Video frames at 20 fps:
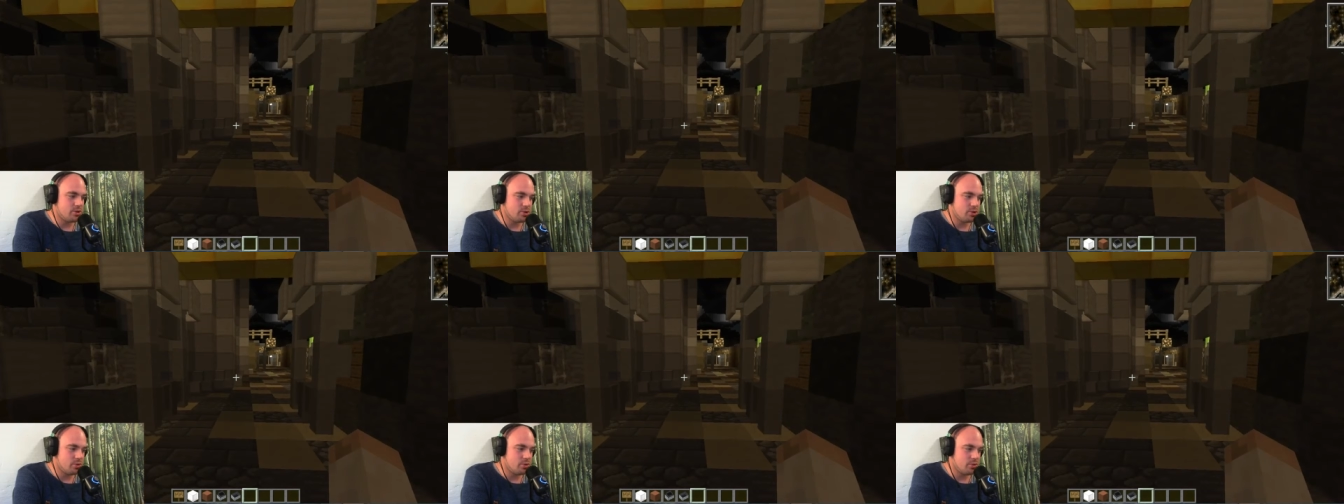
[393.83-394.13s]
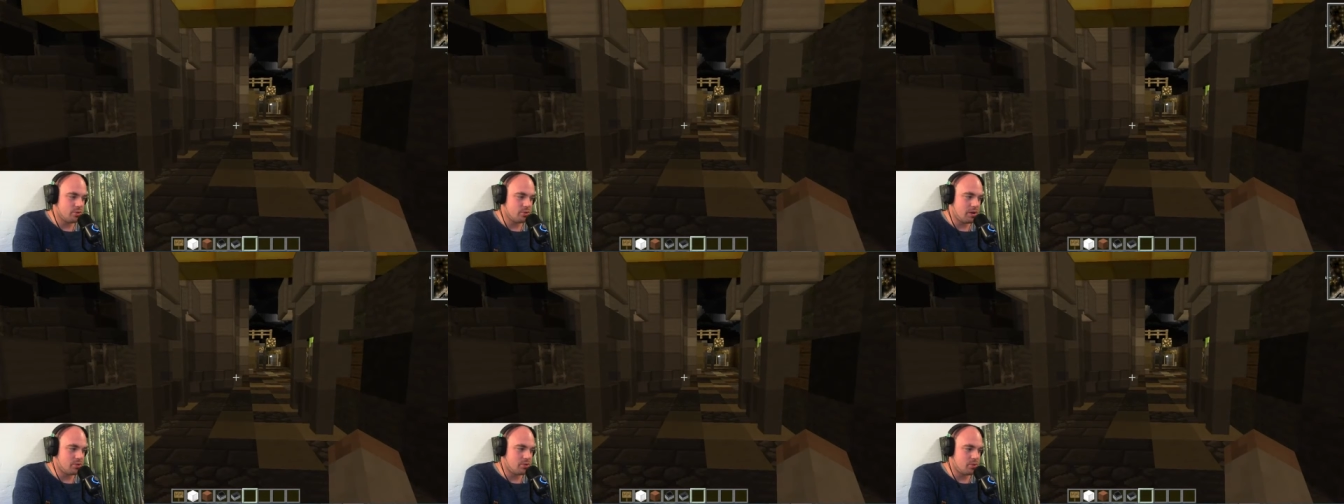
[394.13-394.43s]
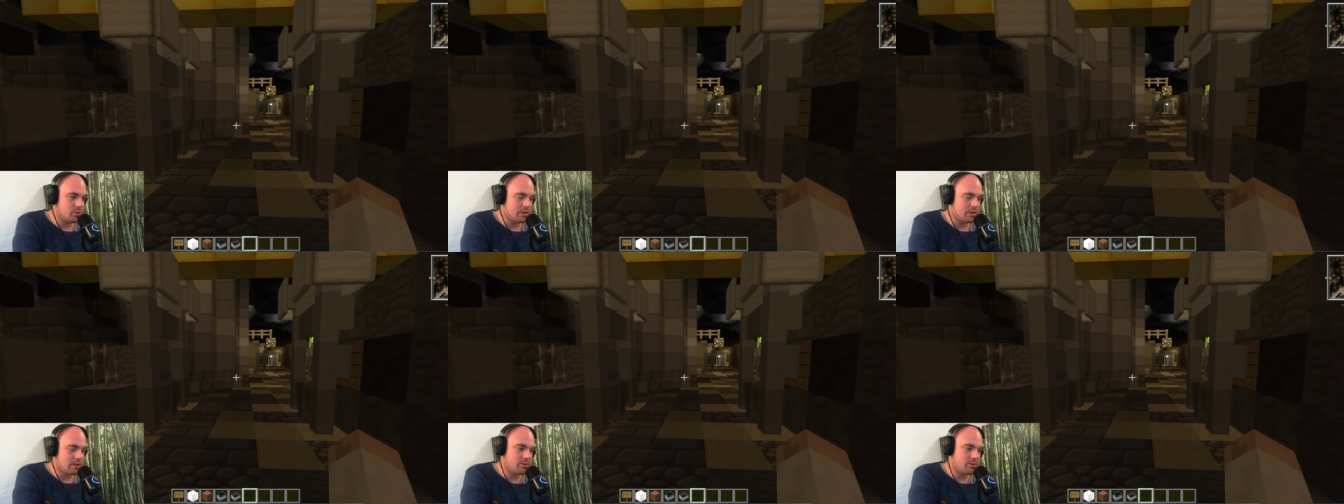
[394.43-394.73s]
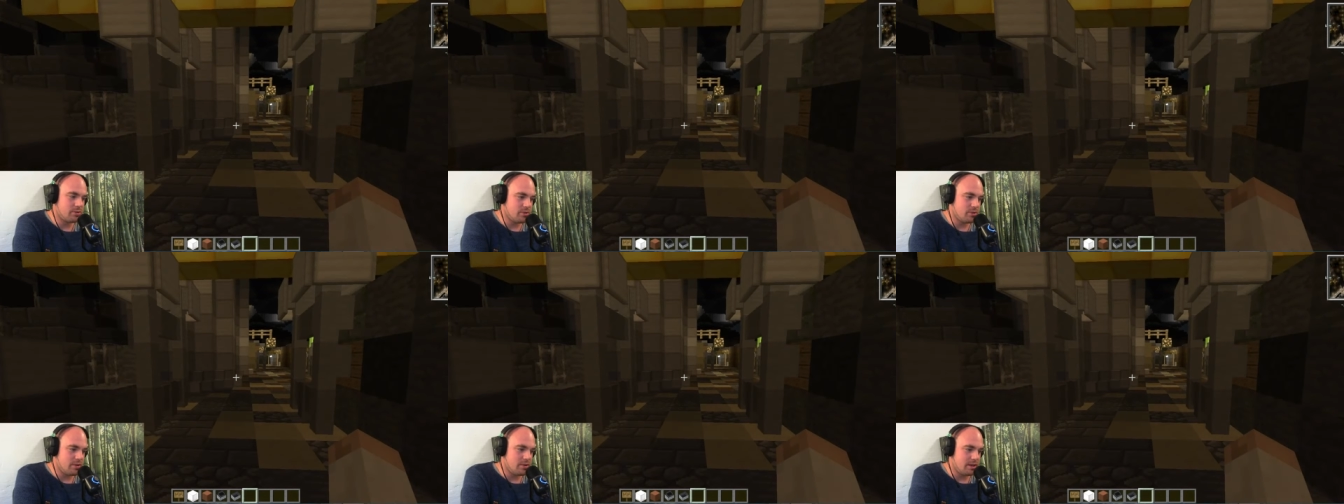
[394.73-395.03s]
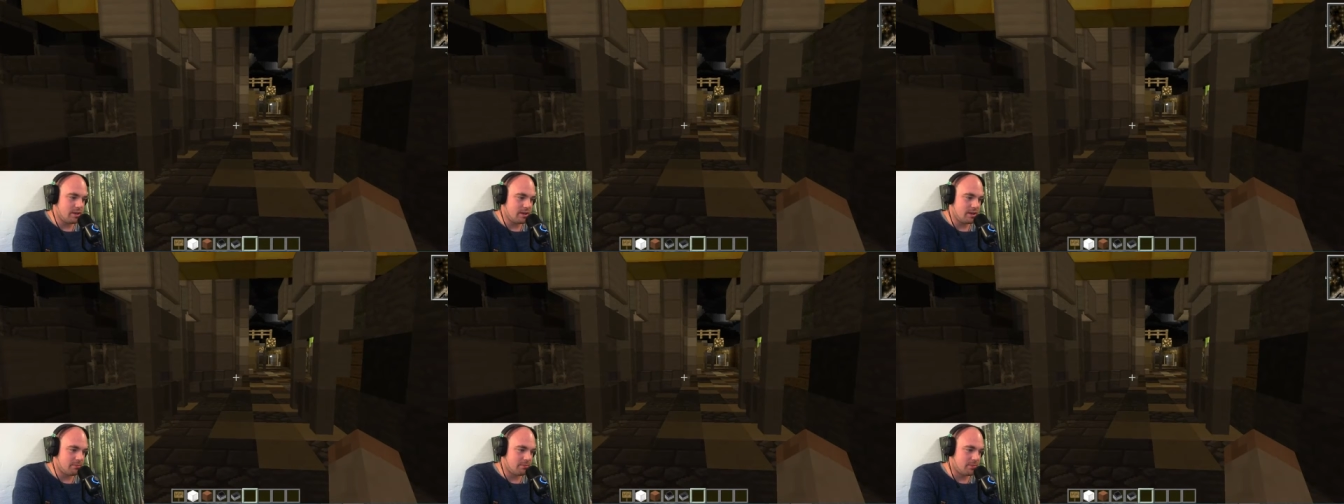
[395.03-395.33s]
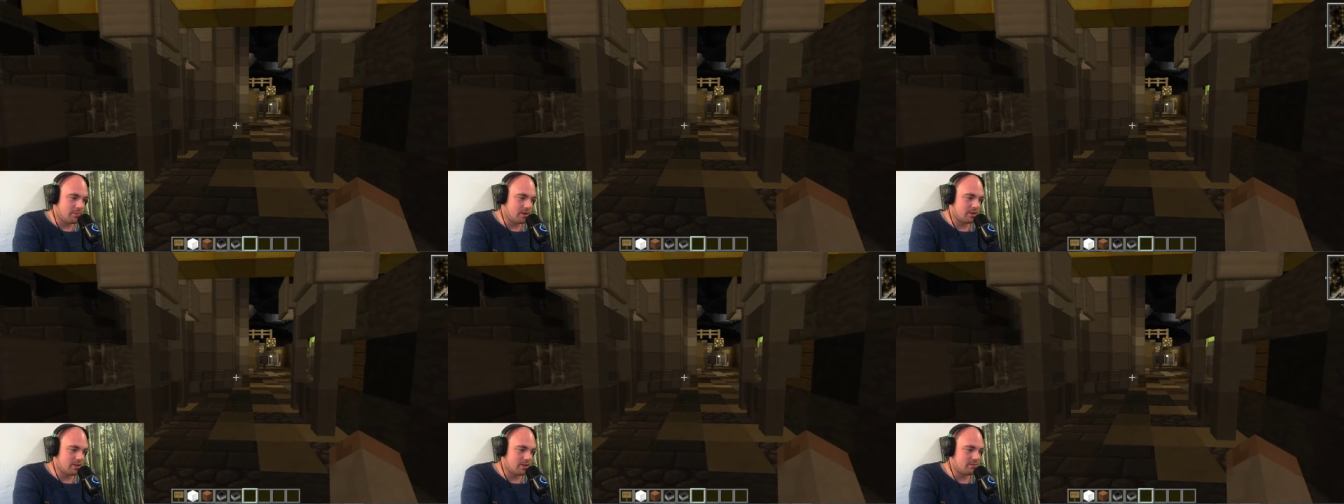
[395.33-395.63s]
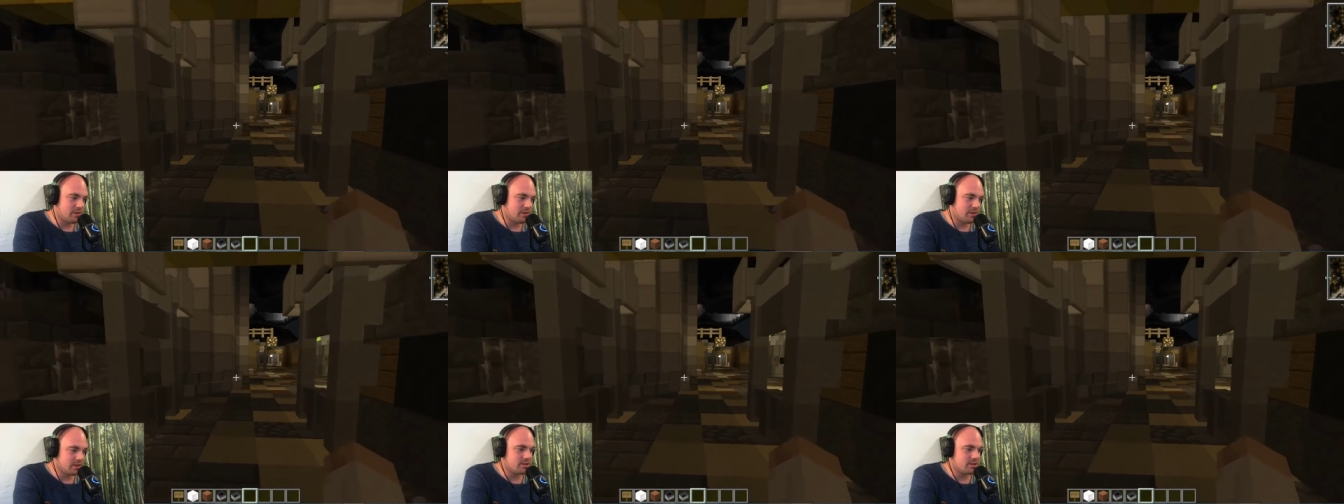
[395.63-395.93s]
you you enter the uh,
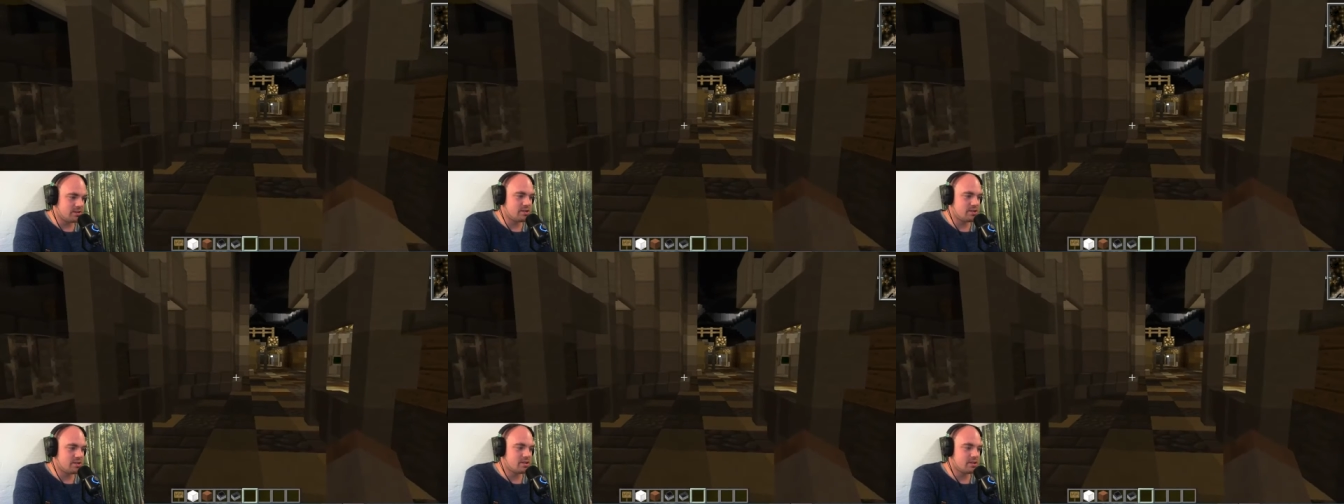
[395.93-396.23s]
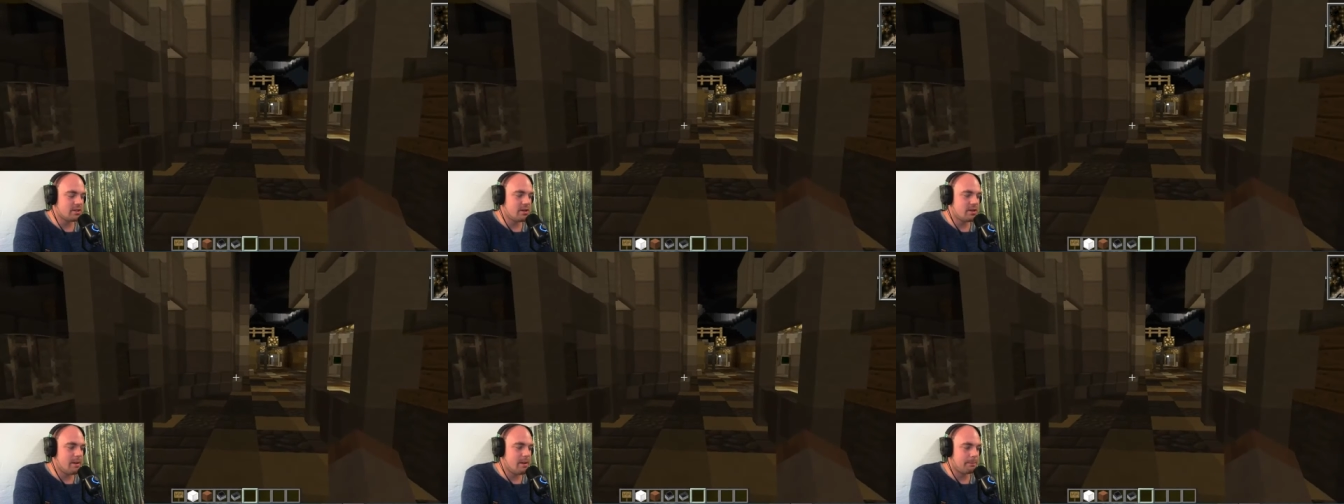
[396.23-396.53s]
market village.